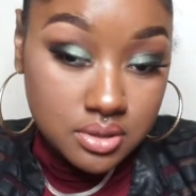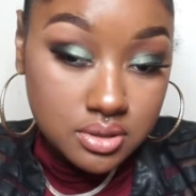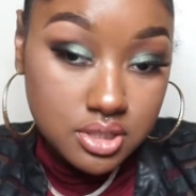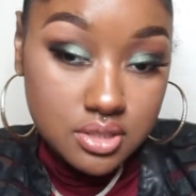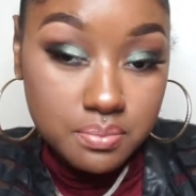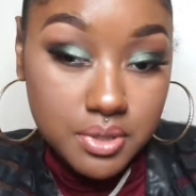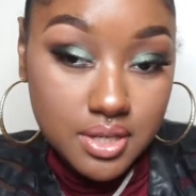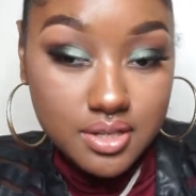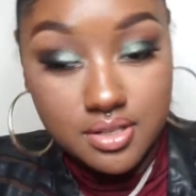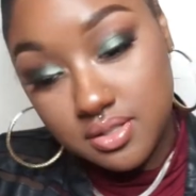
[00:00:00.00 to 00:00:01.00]
just
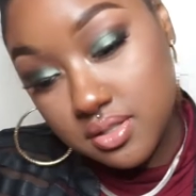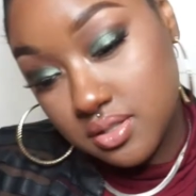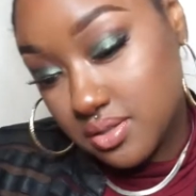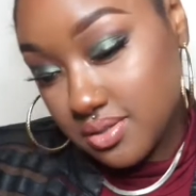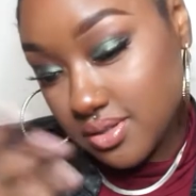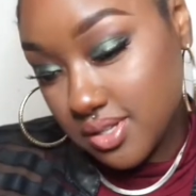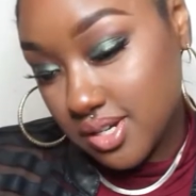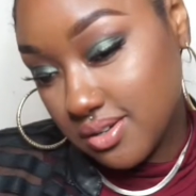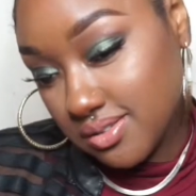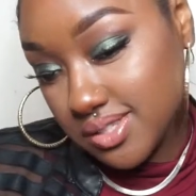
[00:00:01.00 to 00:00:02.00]
because, you
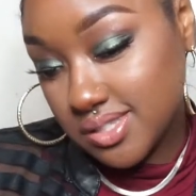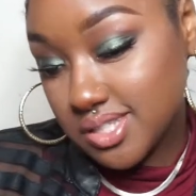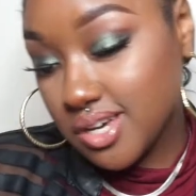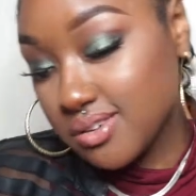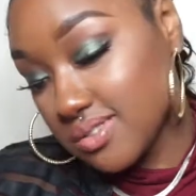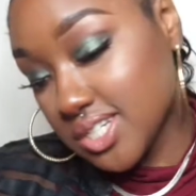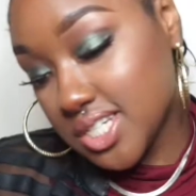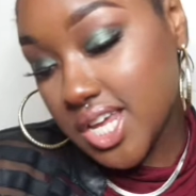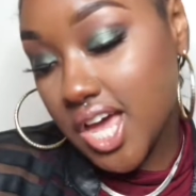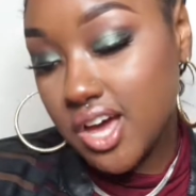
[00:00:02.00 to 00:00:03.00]
know, it's toned
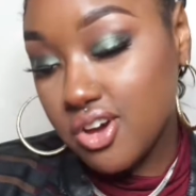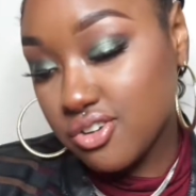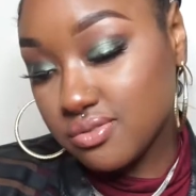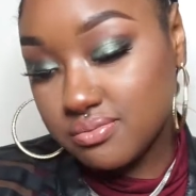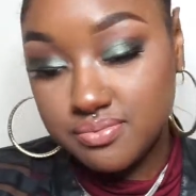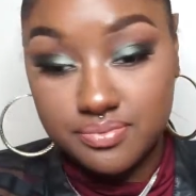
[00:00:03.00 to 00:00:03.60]
down,